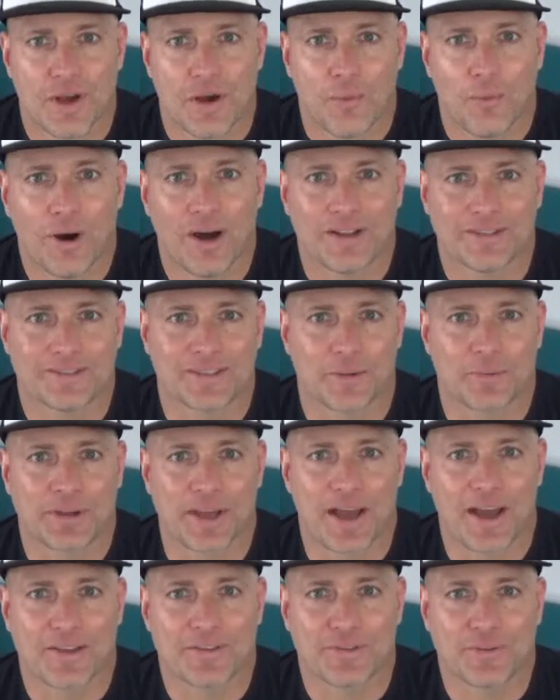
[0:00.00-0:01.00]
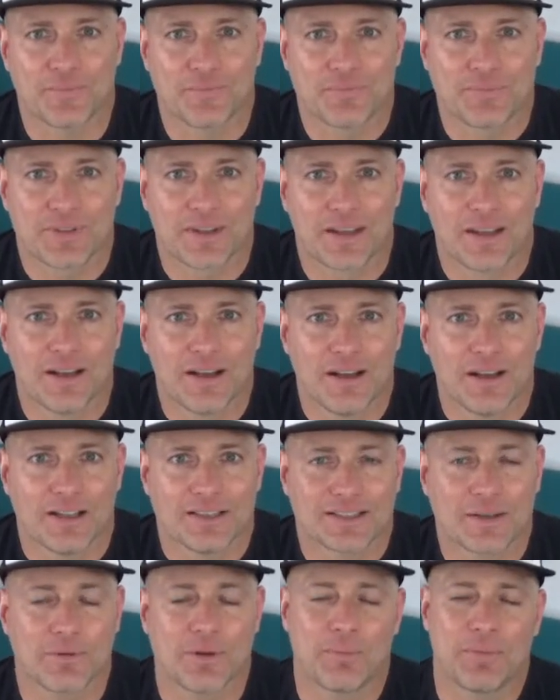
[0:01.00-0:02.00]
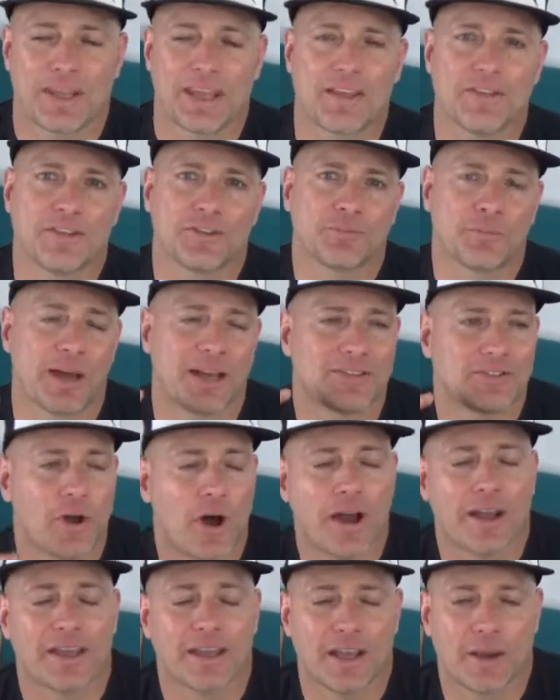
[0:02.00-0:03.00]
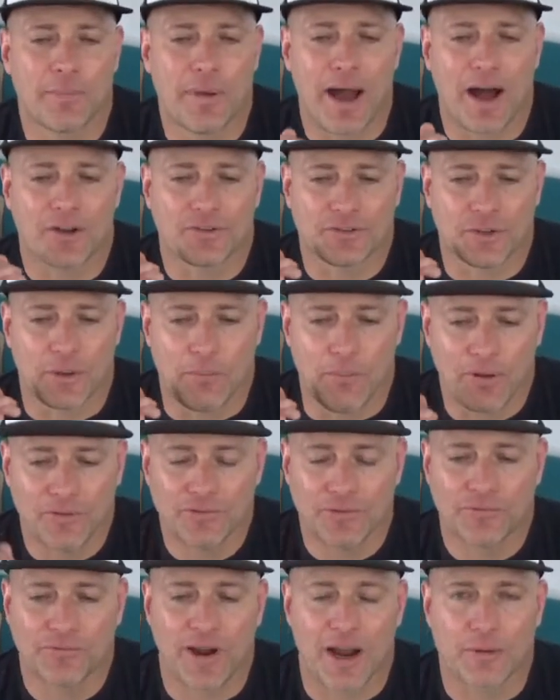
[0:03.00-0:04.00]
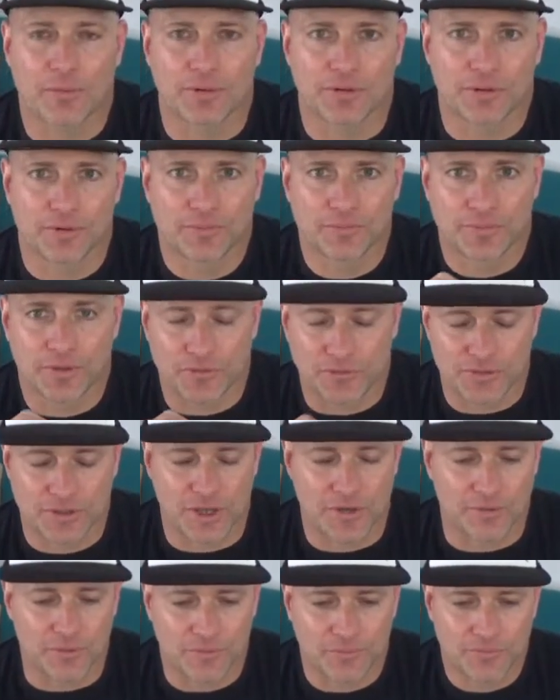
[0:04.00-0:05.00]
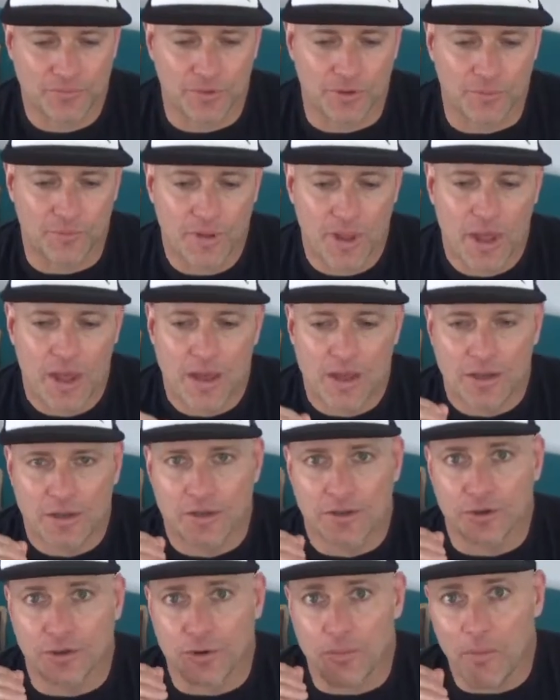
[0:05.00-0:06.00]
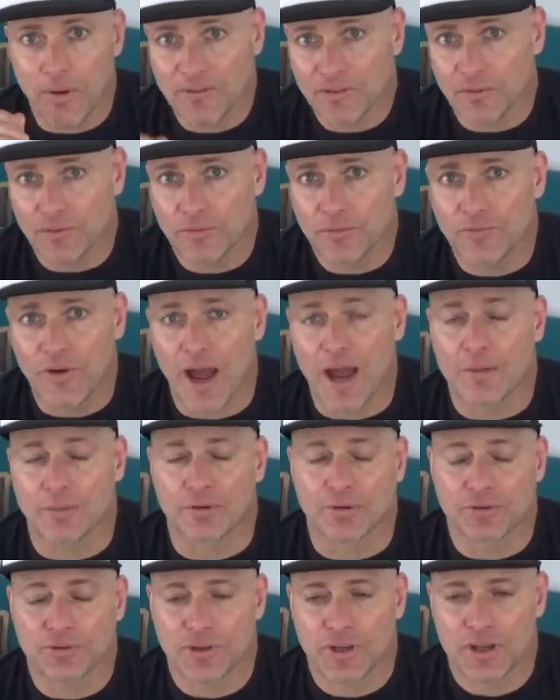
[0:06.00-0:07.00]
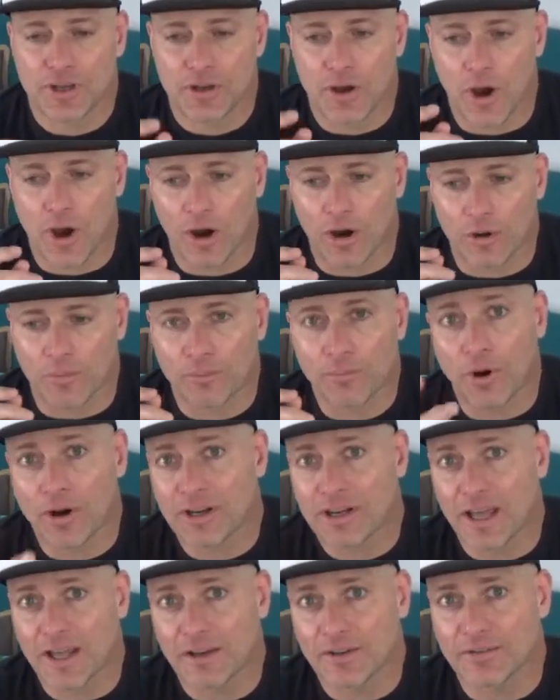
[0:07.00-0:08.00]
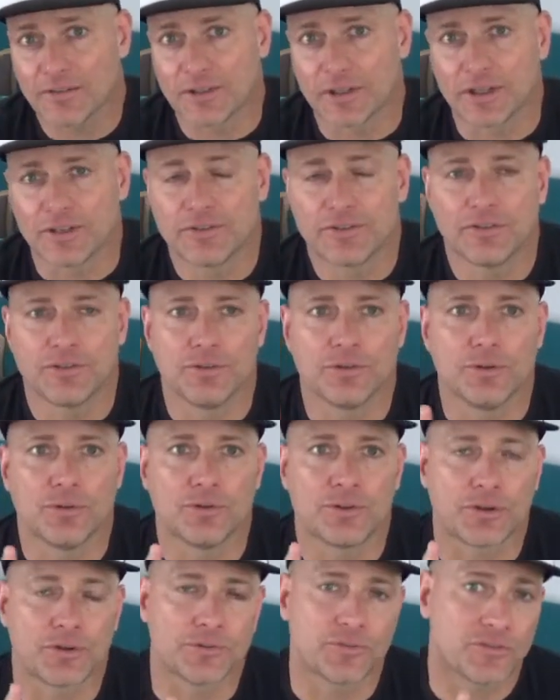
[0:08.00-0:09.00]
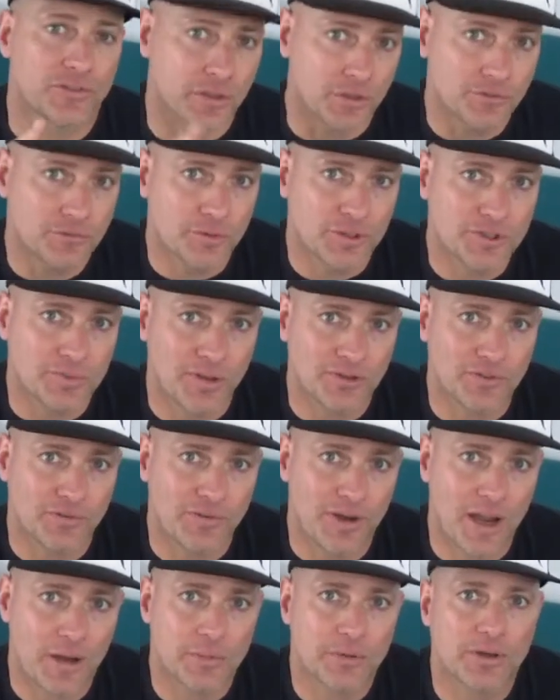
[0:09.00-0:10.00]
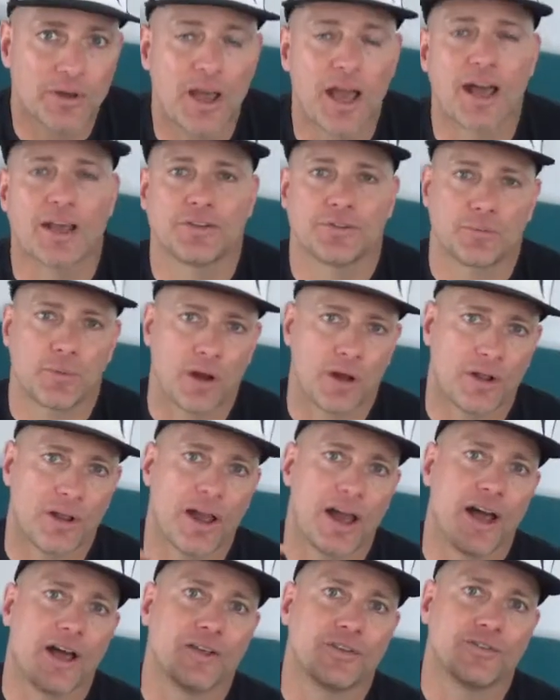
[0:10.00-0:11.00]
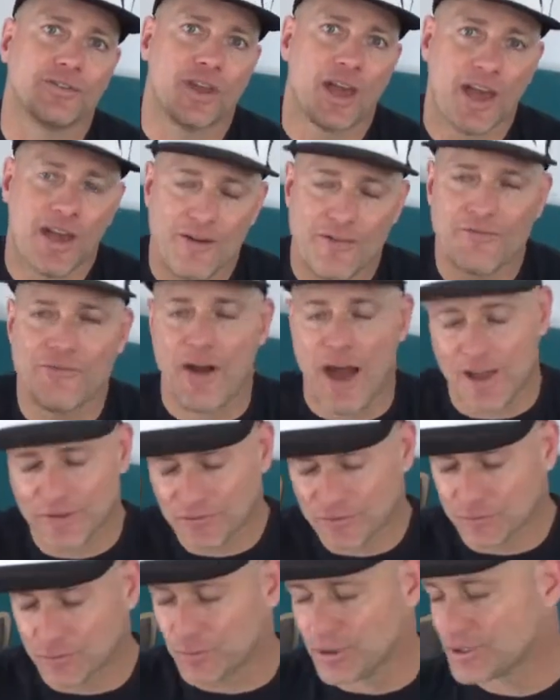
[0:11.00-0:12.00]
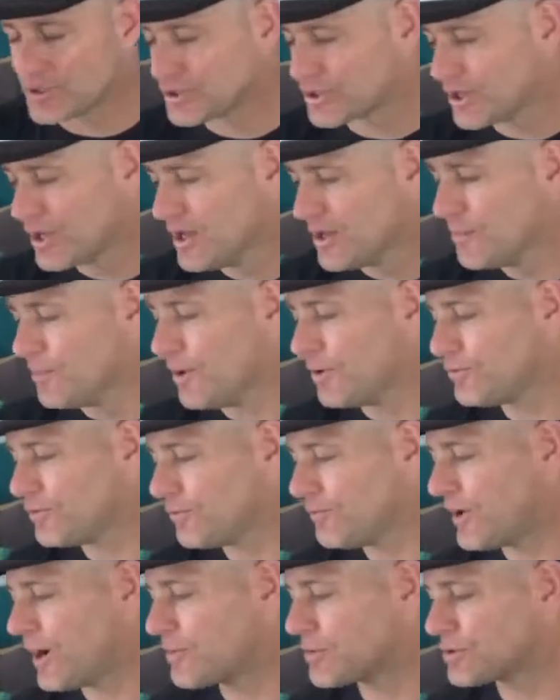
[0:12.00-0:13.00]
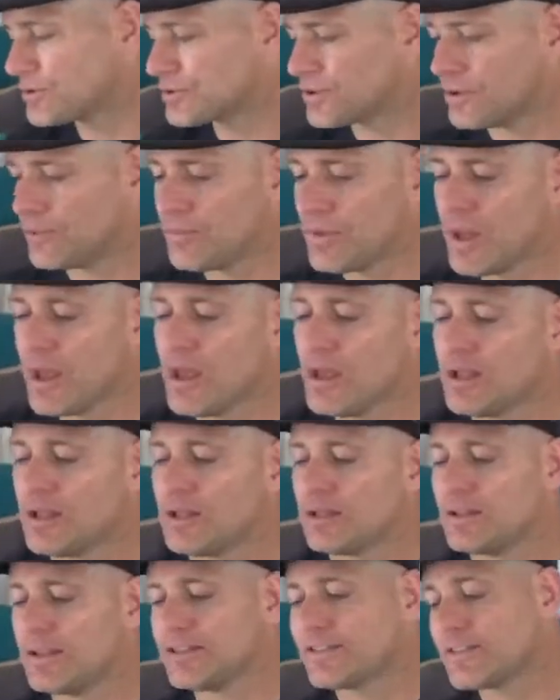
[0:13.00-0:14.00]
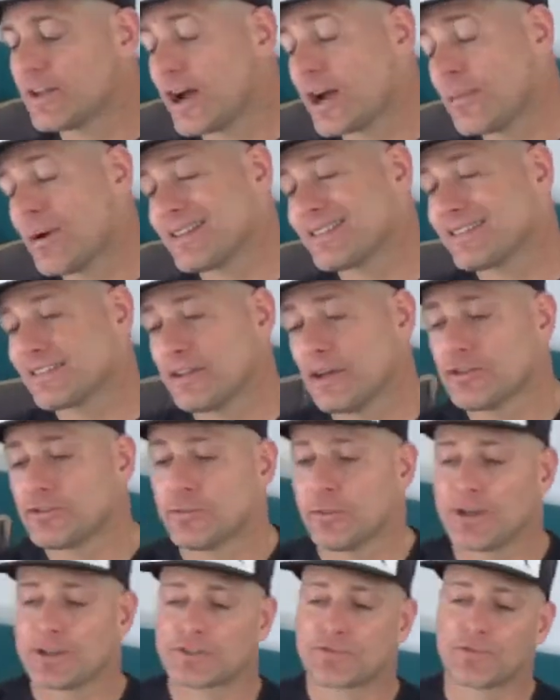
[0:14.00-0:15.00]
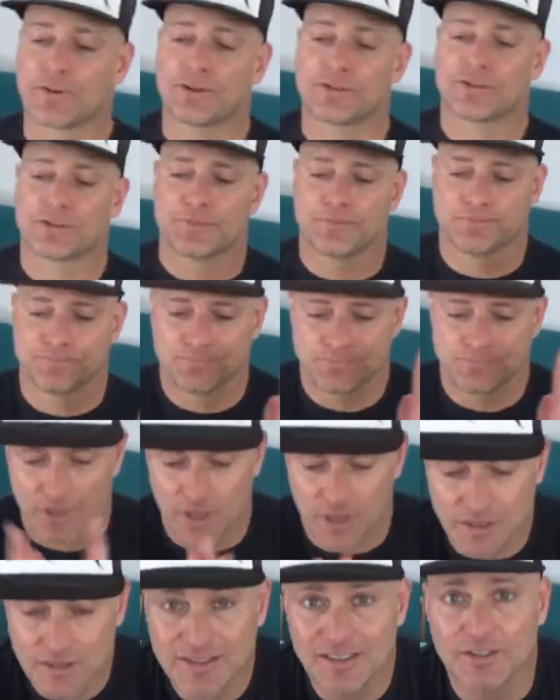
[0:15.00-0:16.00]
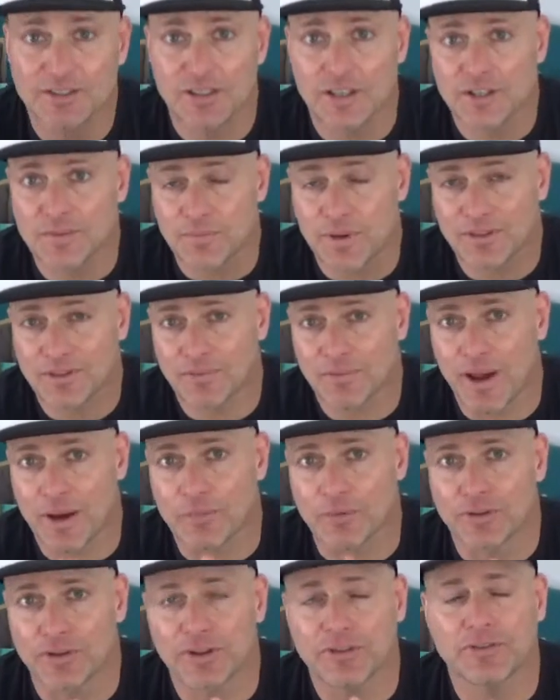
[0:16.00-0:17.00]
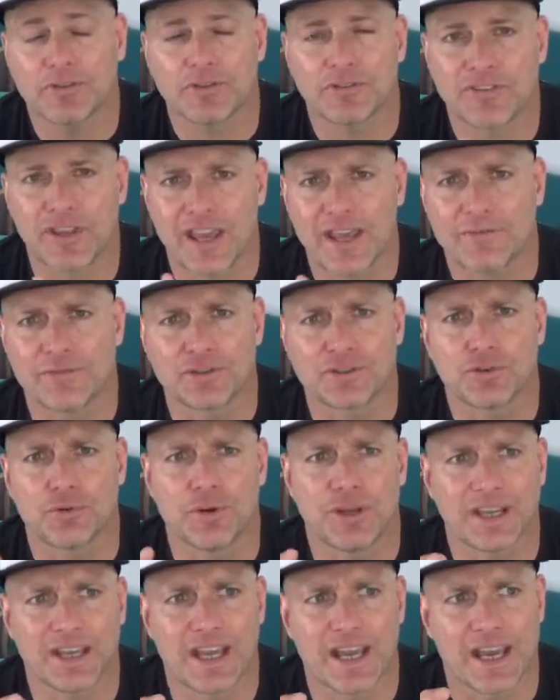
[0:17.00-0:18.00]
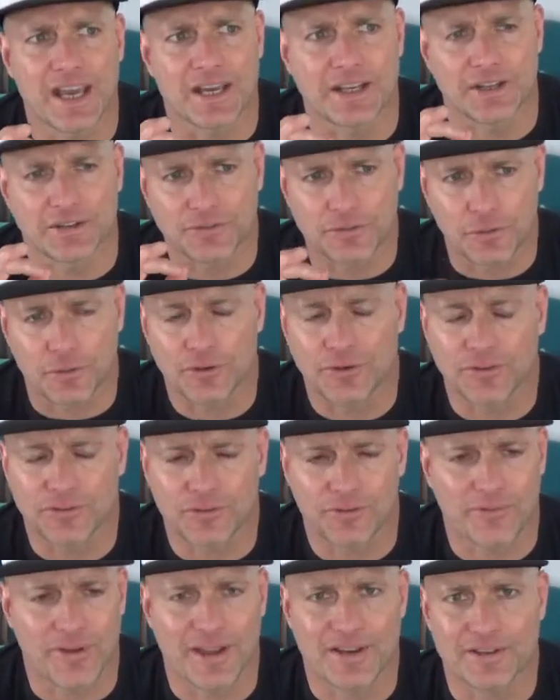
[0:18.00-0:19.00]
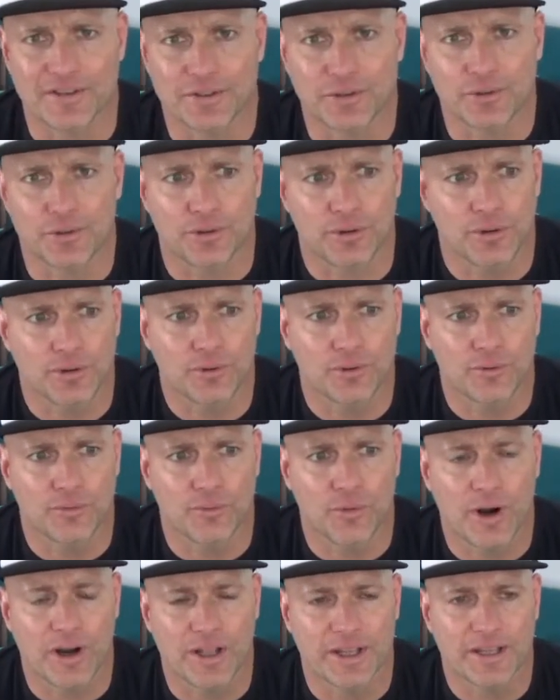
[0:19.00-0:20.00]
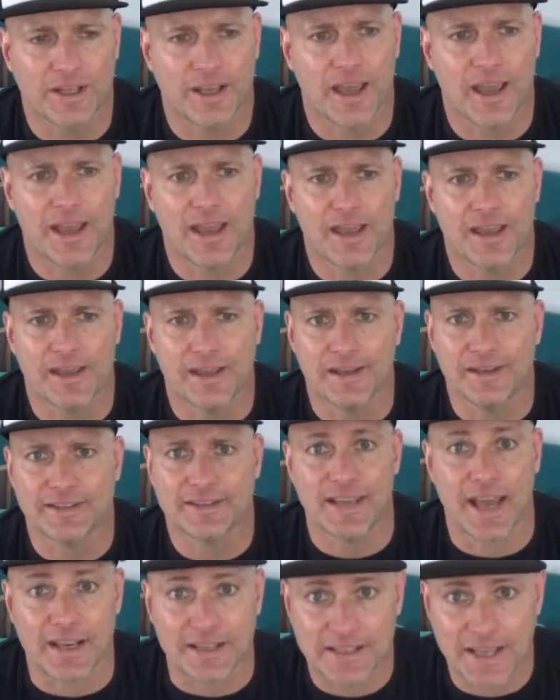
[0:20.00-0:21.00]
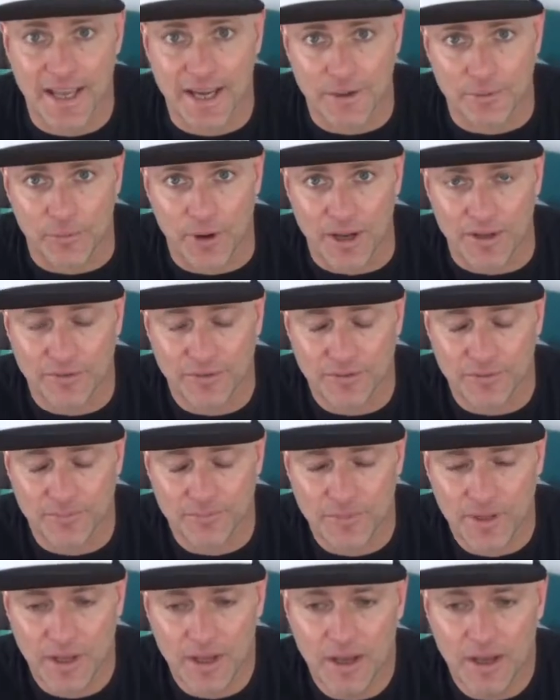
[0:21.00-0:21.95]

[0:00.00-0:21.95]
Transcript: What's up, guys? So I'm going to begin this by talking about muscle fiber just in general. So your muscle fibers are broken down into there's slow twitch muscle fiber as well as fast twitch muscle fiber. So let's talk about slow twitch first. Slow twitch muscle fiber, this is, say, if you're doing an endurance event, you're running a 10K race.